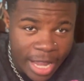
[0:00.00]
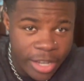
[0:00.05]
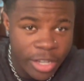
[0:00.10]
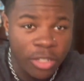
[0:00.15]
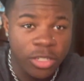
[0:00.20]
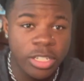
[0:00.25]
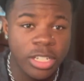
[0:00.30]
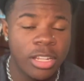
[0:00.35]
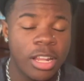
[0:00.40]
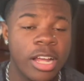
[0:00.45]
and
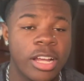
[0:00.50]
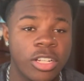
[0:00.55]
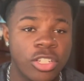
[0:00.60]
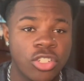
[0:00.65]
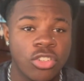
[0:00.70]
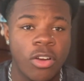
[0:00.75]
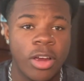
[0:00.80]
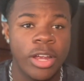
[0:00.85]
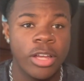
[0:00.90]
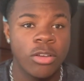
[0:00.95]
your shit look like a
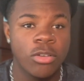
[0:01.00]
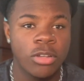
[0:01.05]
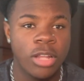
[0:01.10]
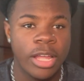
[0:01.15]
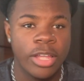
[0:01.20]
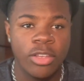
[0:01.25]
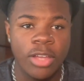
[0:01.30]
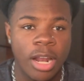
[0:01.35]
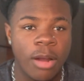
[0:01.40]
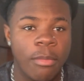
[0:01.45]
triangle,
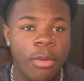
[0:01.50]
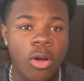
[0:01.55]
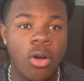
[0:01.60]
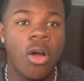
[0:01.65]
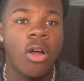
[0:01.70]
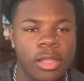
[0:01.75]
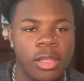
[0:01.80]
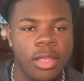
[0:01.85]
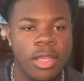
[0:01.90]
like you got a mohawk.